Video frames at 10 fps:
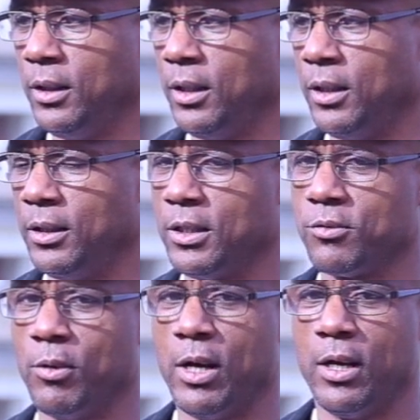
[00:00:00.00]
And
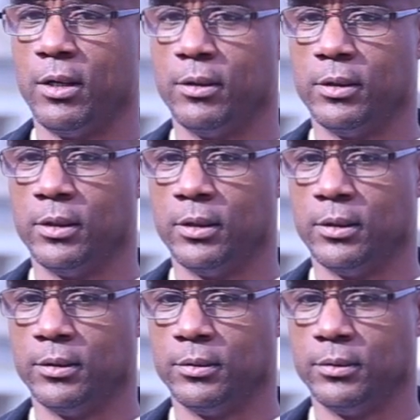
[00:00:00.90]
that's why
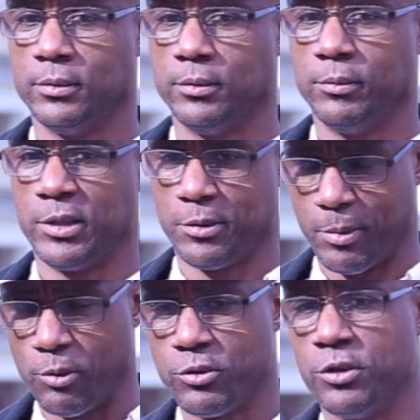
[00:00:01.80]
I was
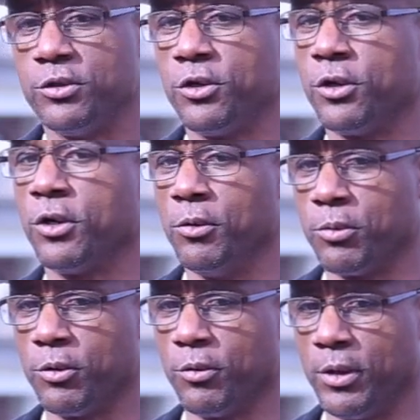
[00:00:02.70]
exposed to the Jericho
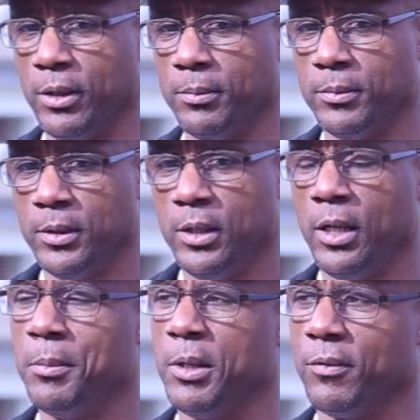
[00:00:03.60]
program
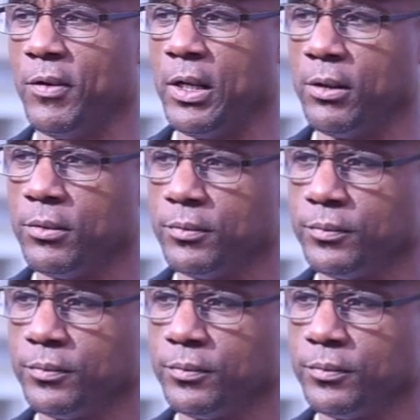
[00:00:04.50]
in Men of Valor.